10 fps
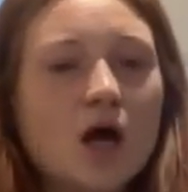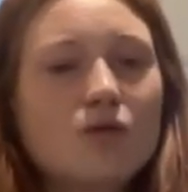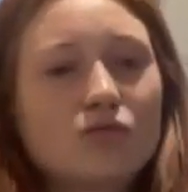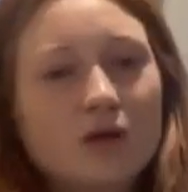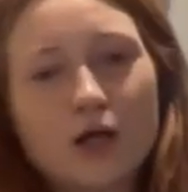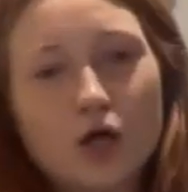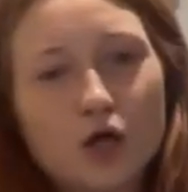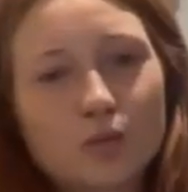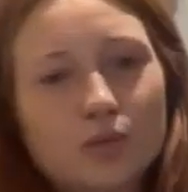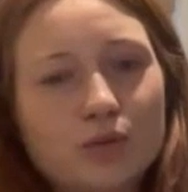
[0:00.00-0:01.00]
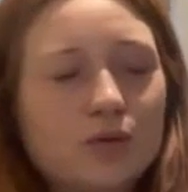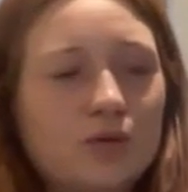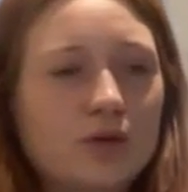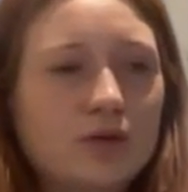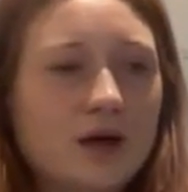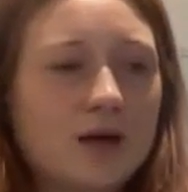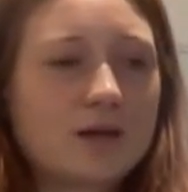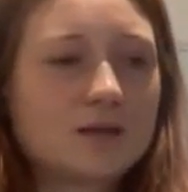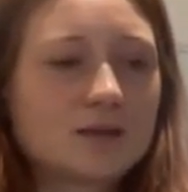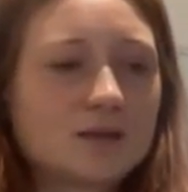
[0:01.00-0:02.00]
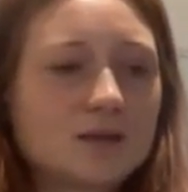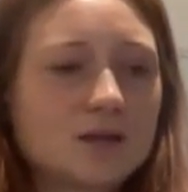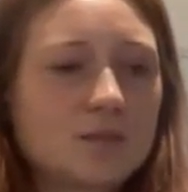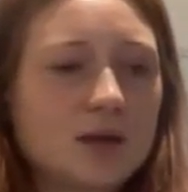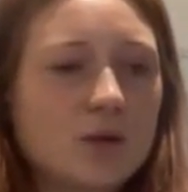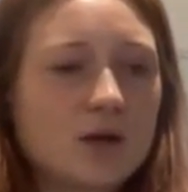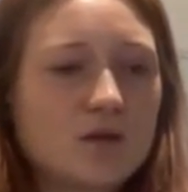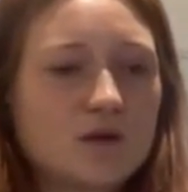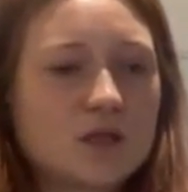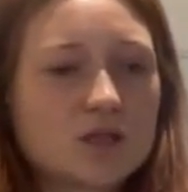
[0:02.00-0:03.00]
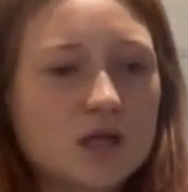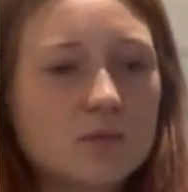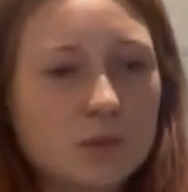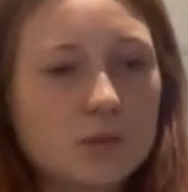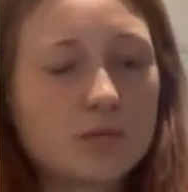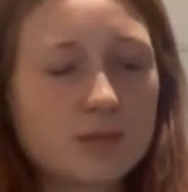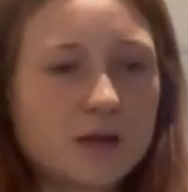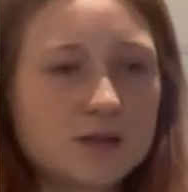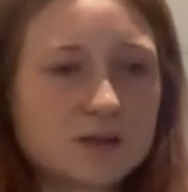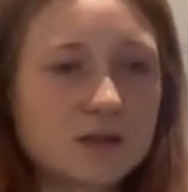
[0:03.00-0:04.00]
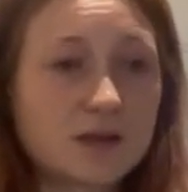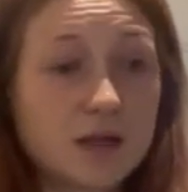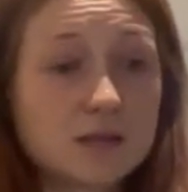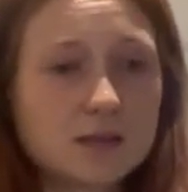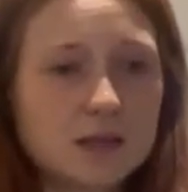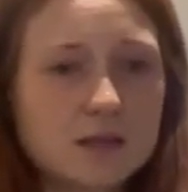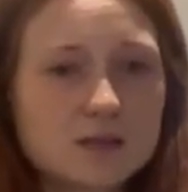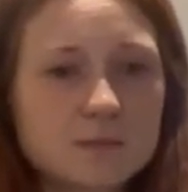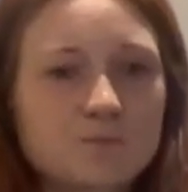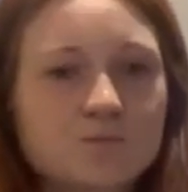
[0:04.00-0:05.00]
I really hope that isn't a big wave next year, but we're prepared in case it is.